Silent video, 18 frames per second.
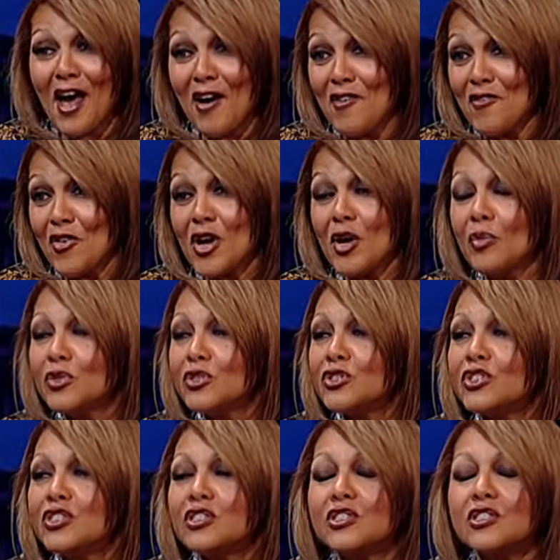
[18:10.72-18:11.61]
ever. It
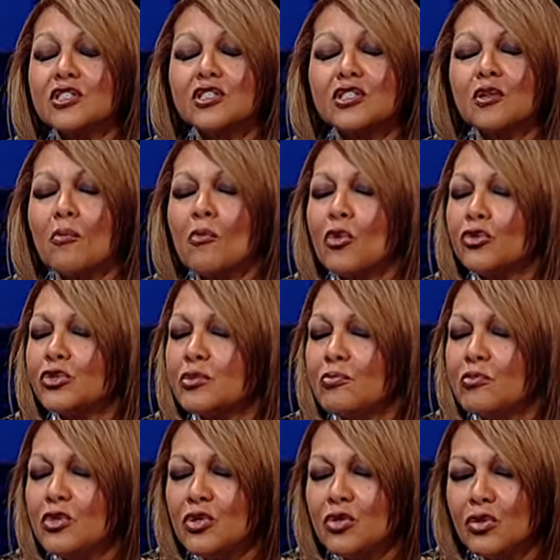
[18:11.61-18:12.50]
was just the
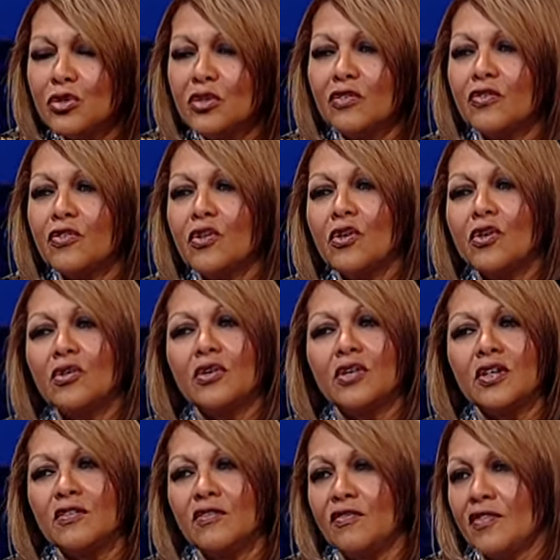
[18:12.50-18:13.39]
most beautiful
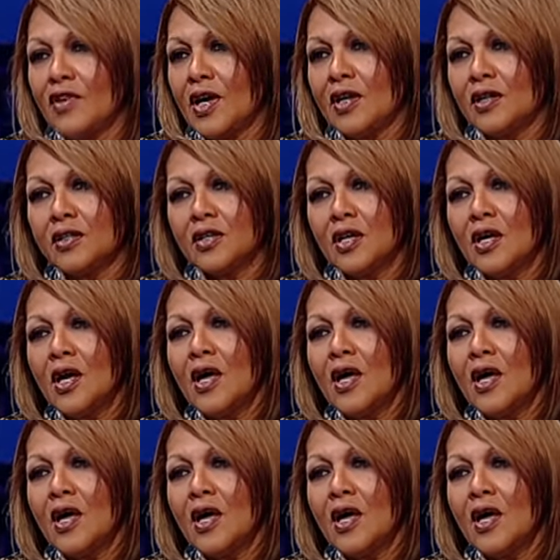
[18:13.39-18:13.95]
event.